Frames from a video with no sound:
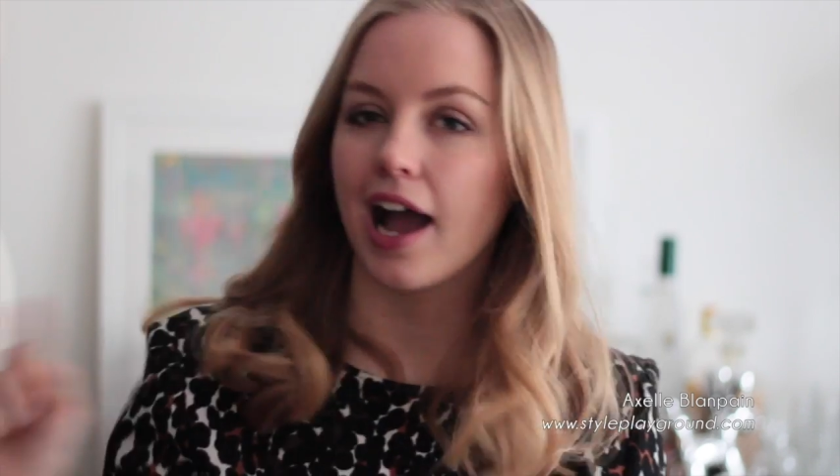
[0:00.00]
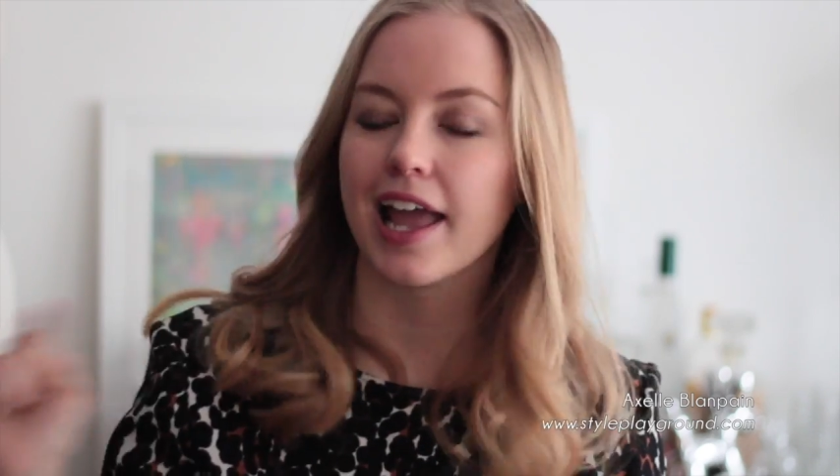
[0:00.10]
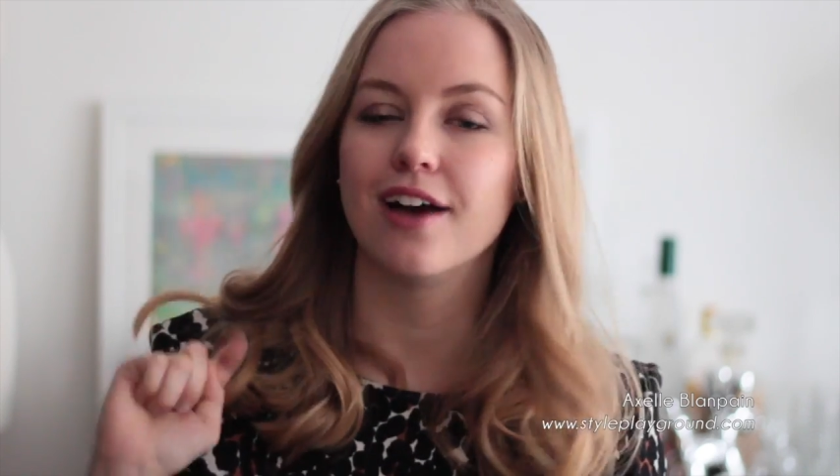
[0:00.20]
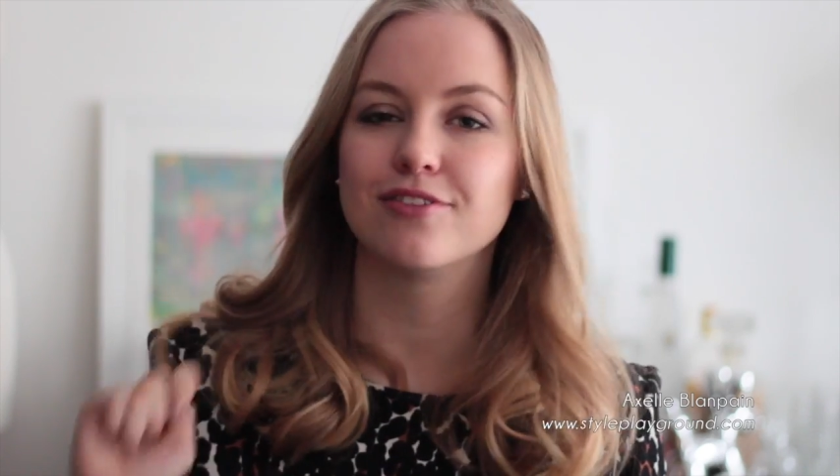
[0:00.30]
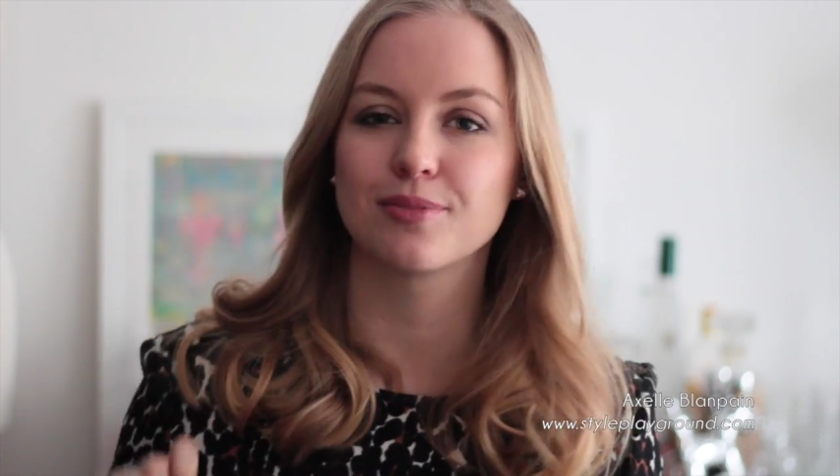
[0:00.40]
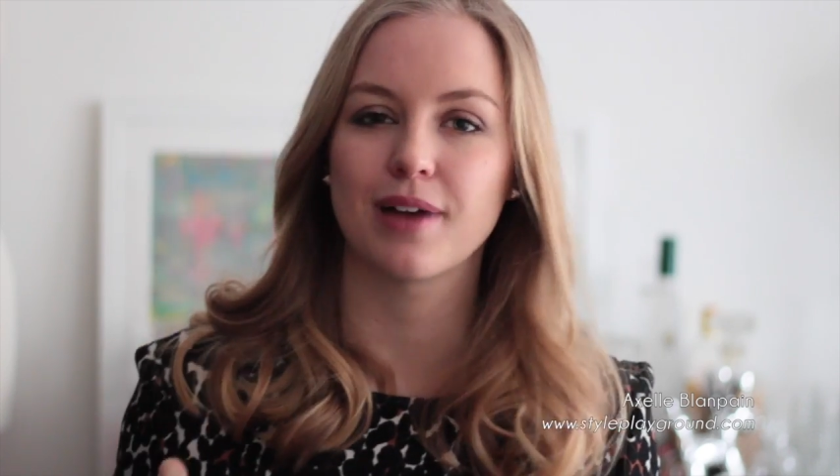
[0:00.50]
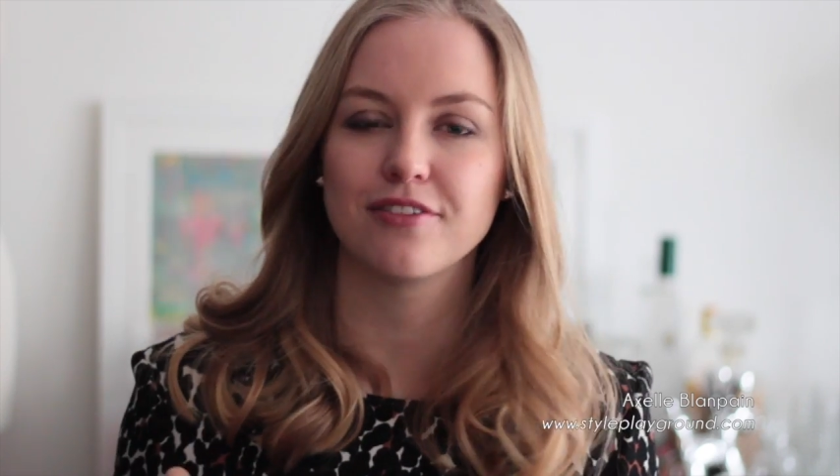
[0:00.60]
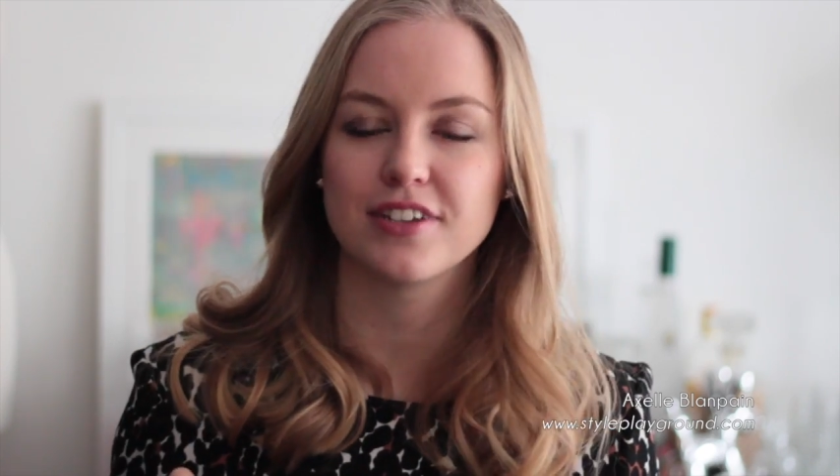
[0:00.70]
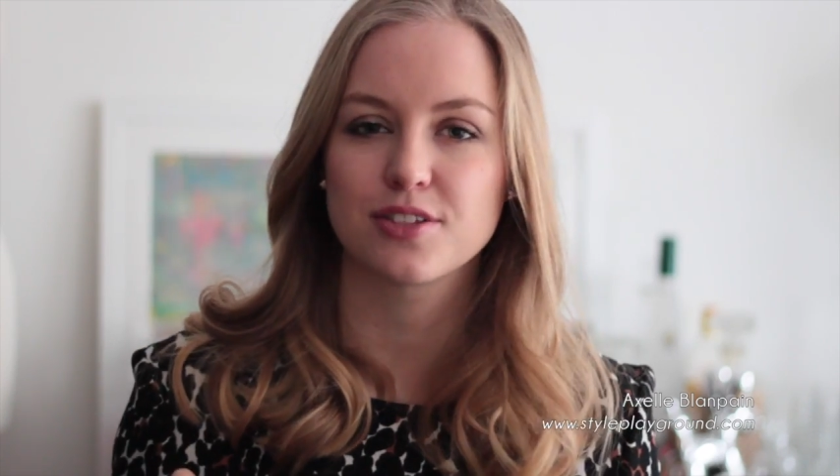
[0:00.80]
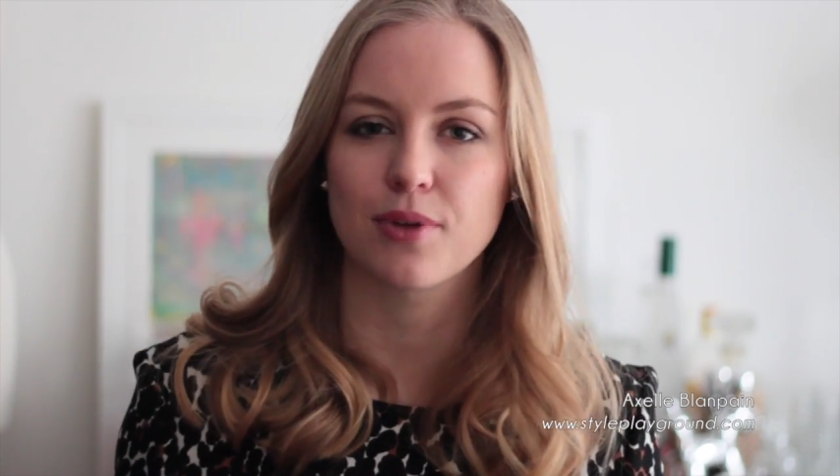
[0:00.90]
I have on
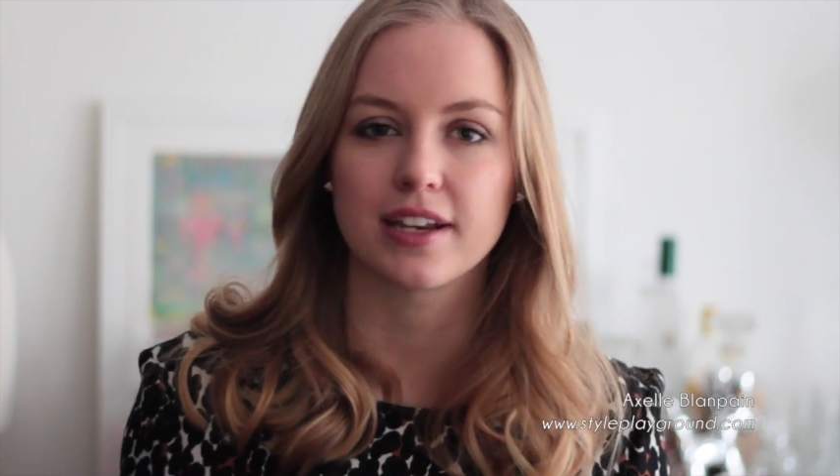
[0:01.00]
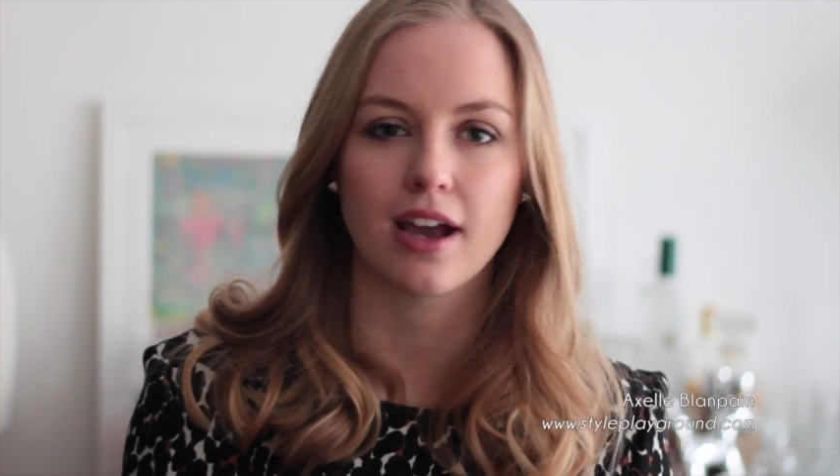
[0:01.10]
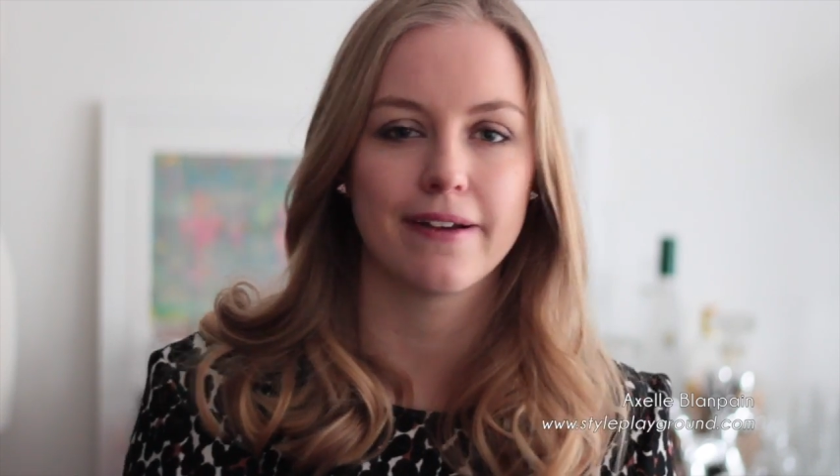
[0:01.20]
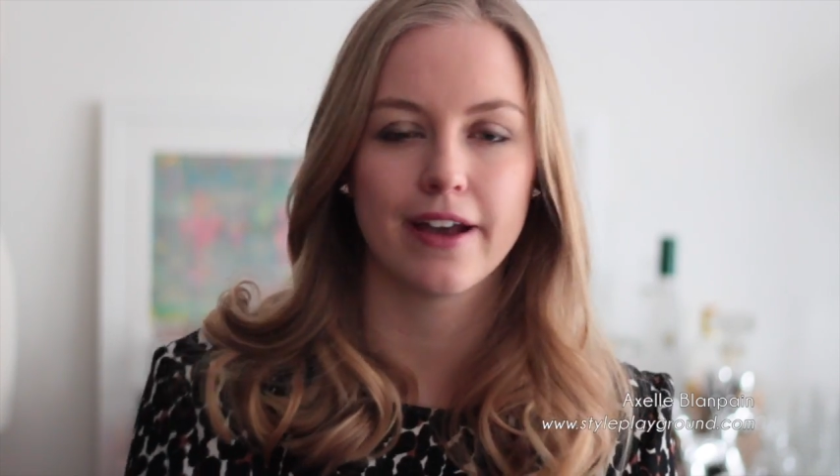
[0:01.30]
my face right now.